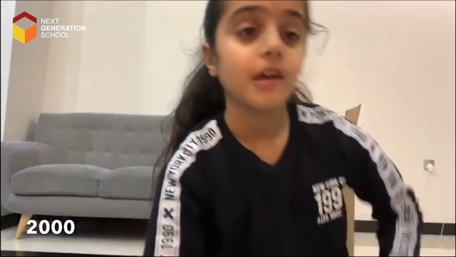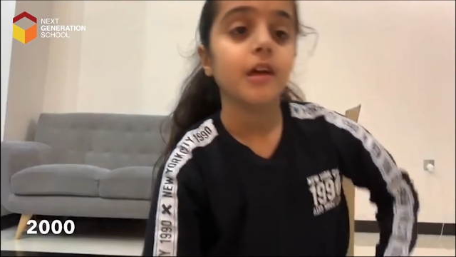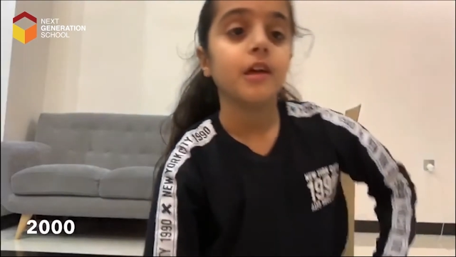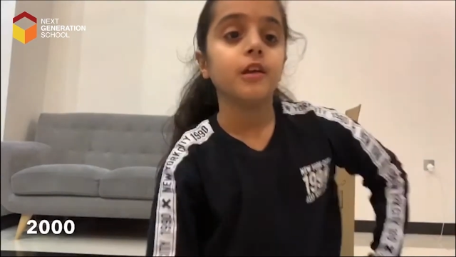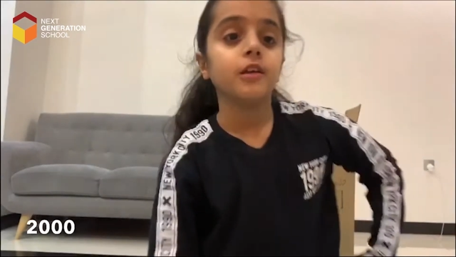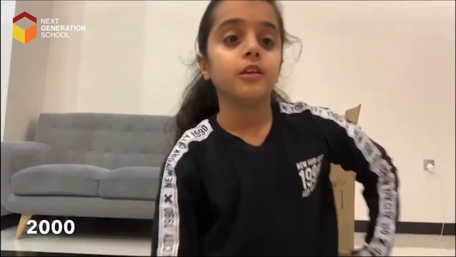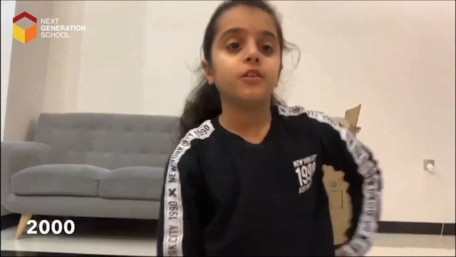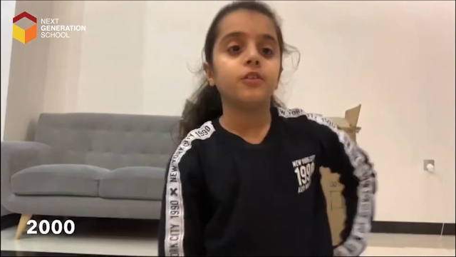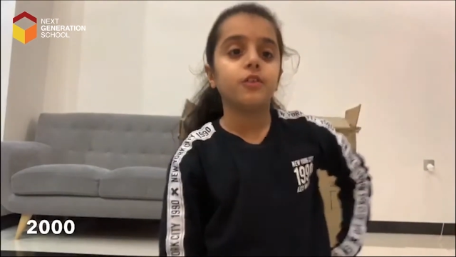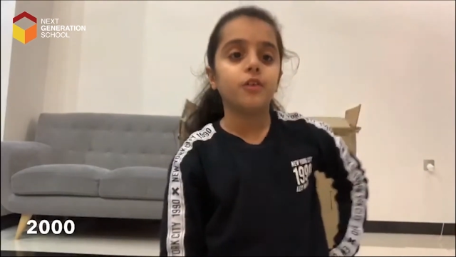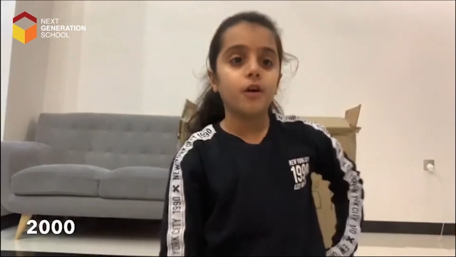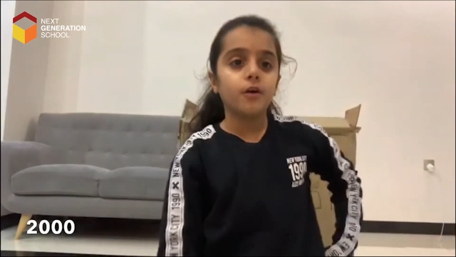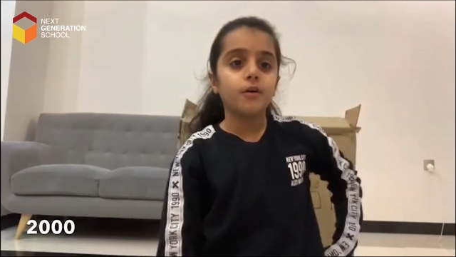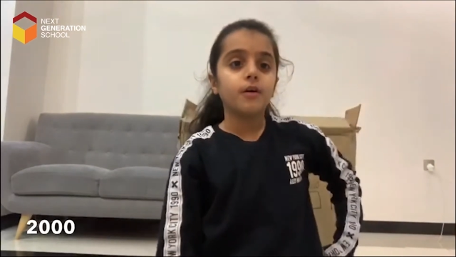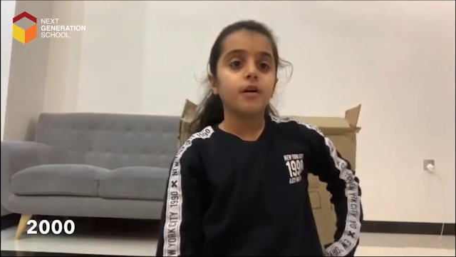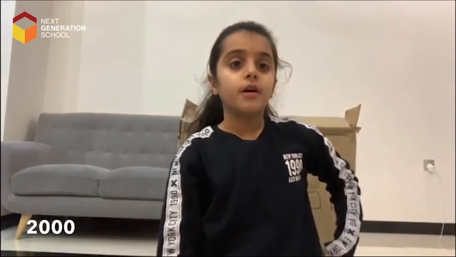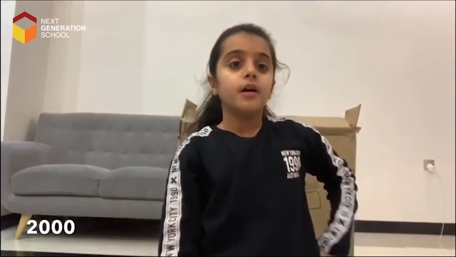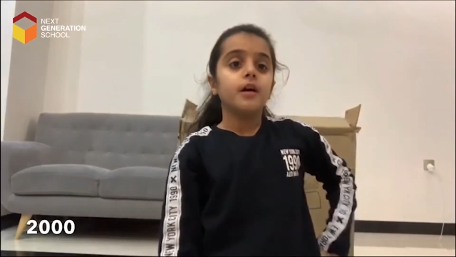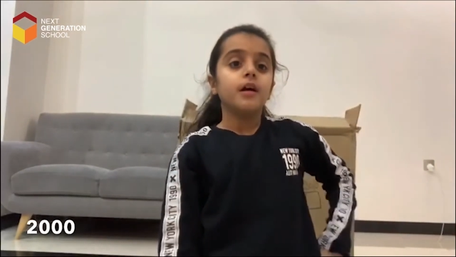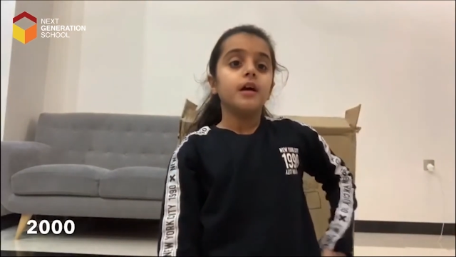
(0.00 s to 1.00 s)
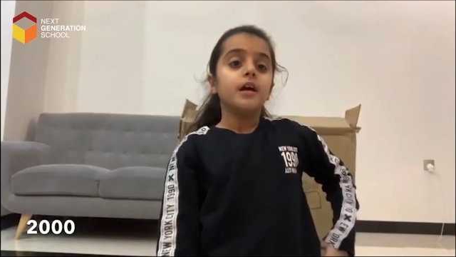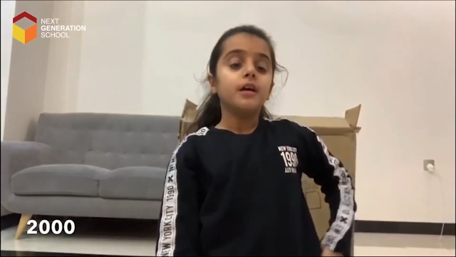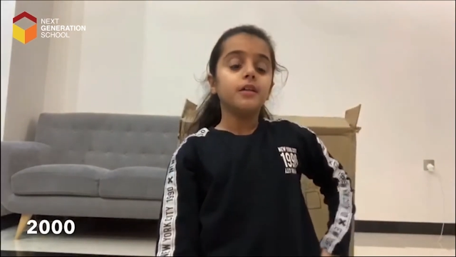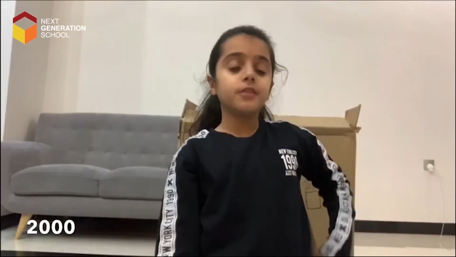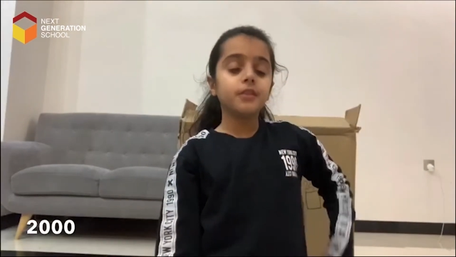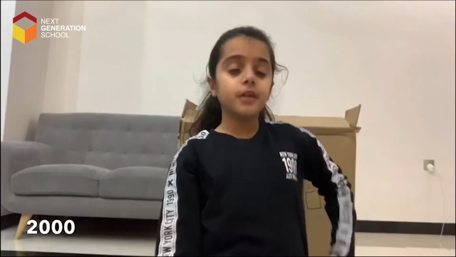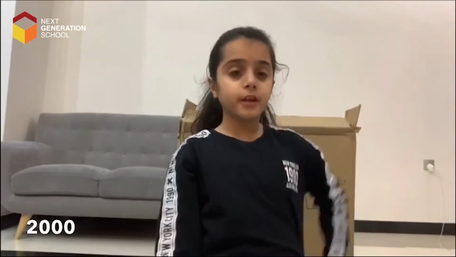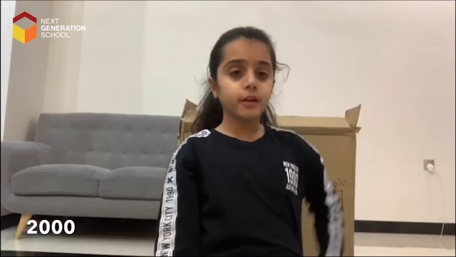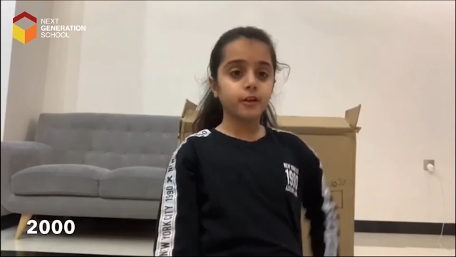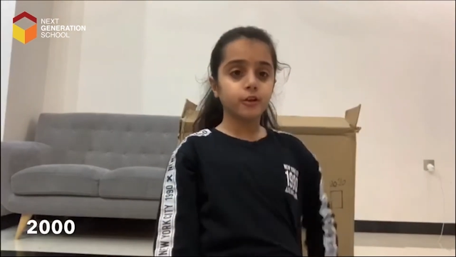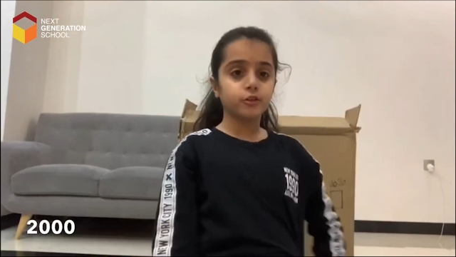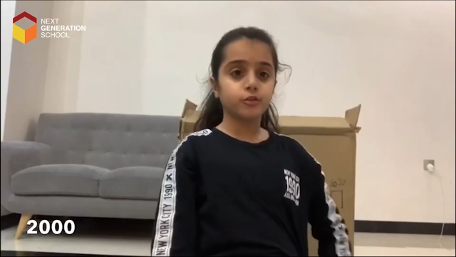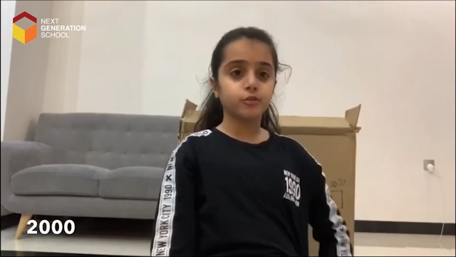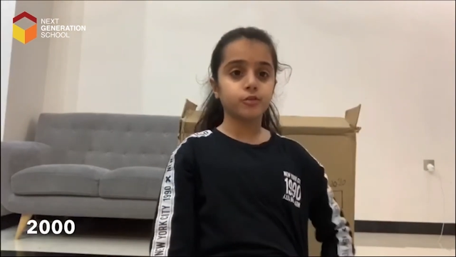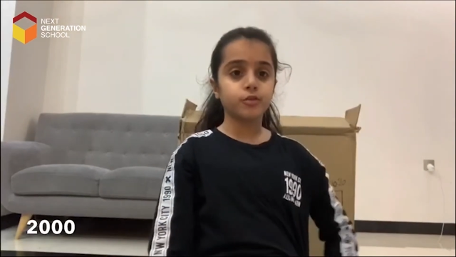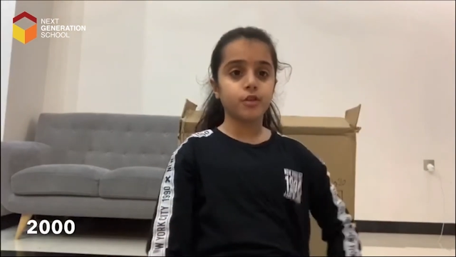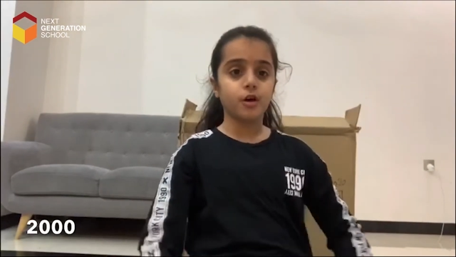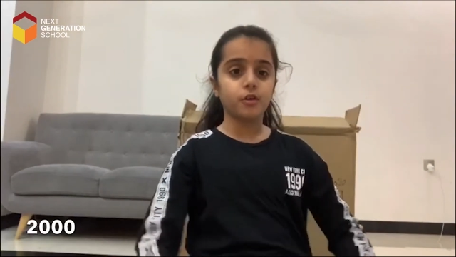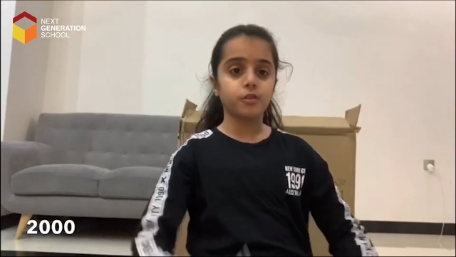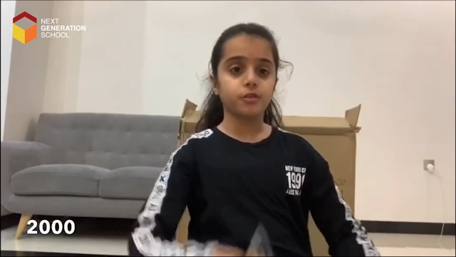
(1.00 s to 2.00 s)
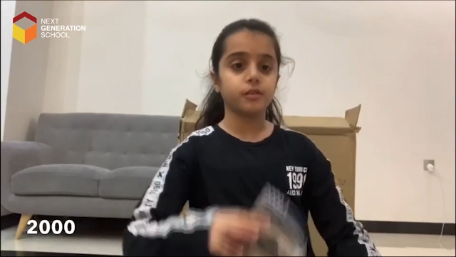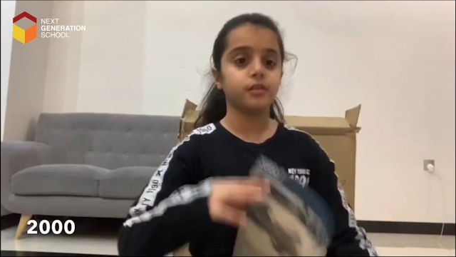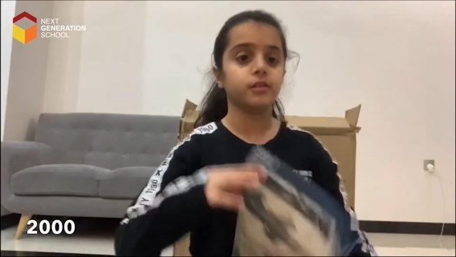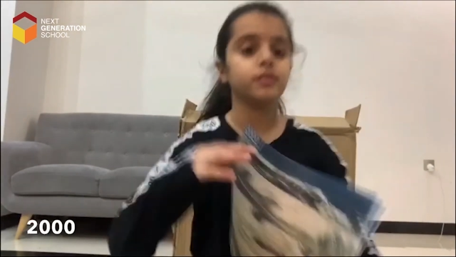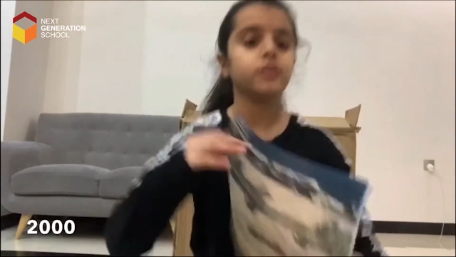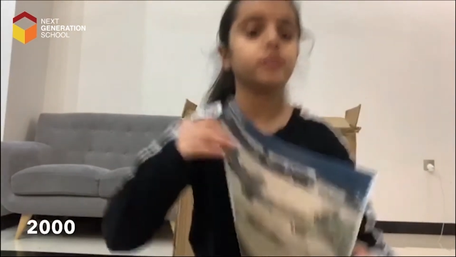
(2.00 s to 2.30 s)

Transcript: So, in the year 2000,